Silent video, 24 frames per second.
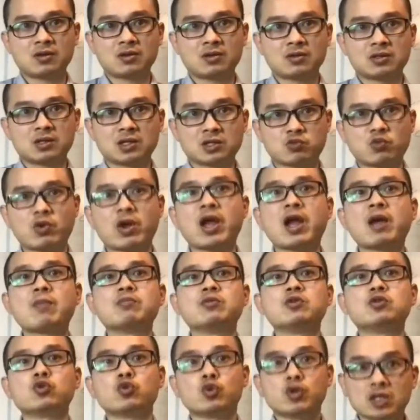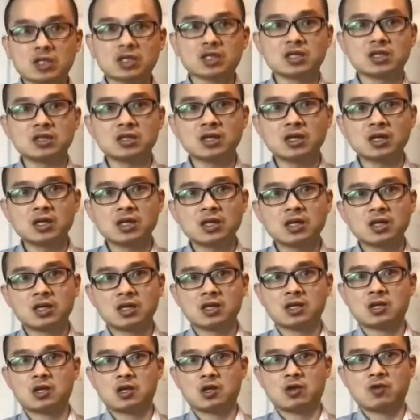That's why I'm doing this
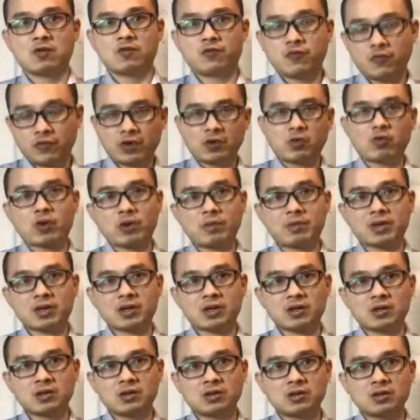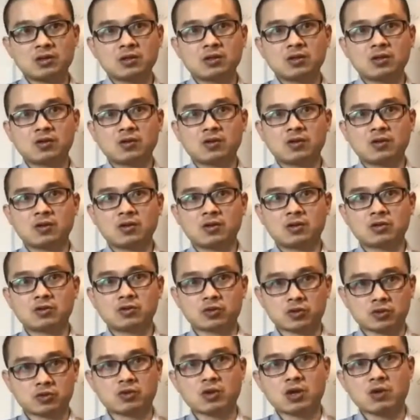free webinar to
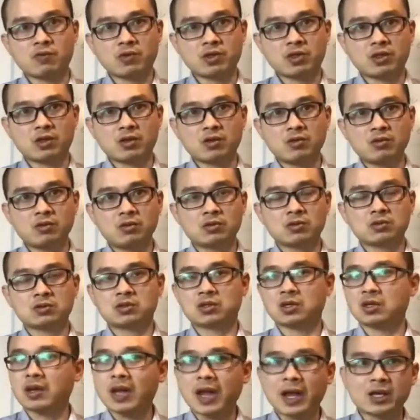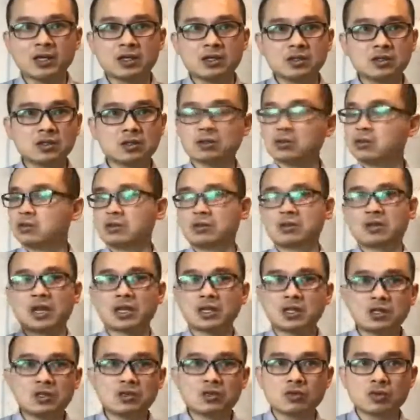share with you. Tinnitus,
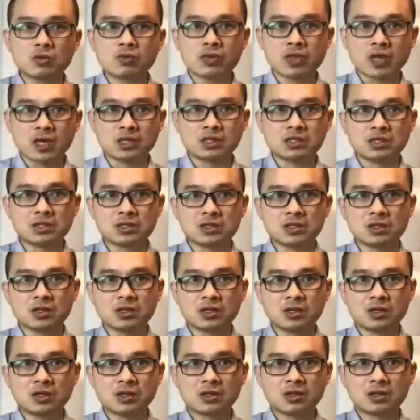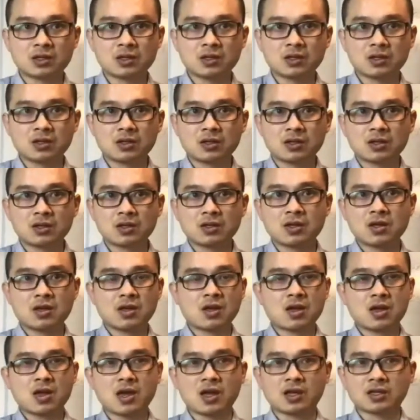nothing to do with ACC.
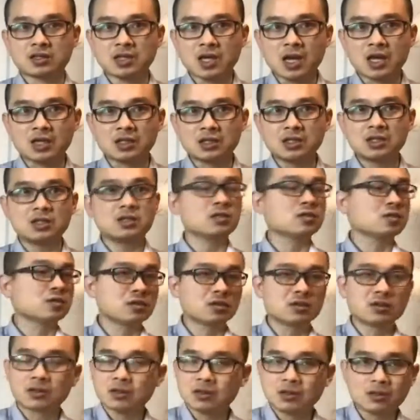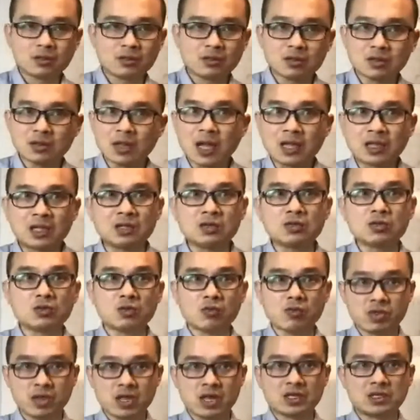Anxiety, nothing to do
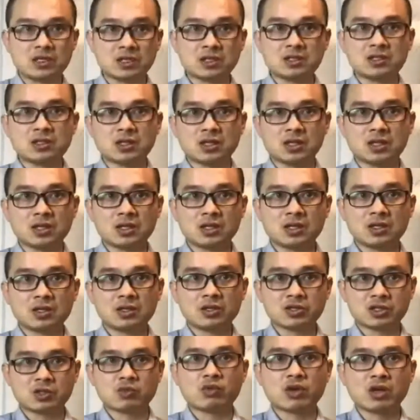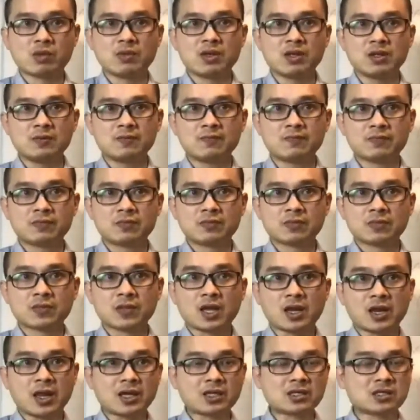with ACC. You see what I mean? And
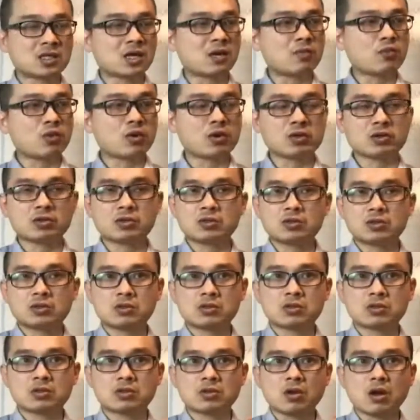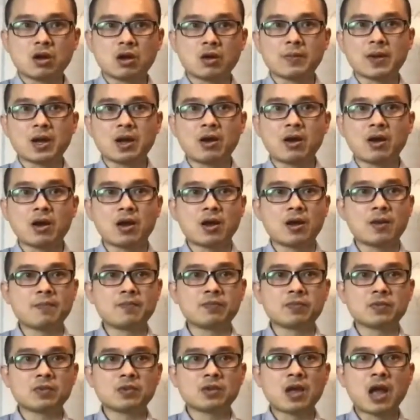next time we're going to talk about
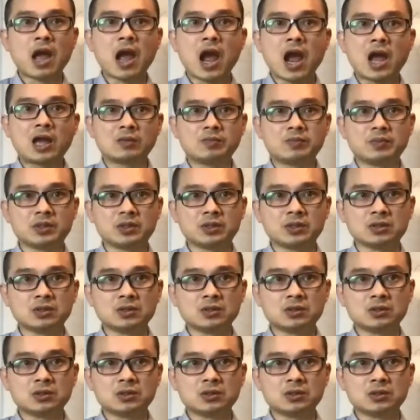heartburn,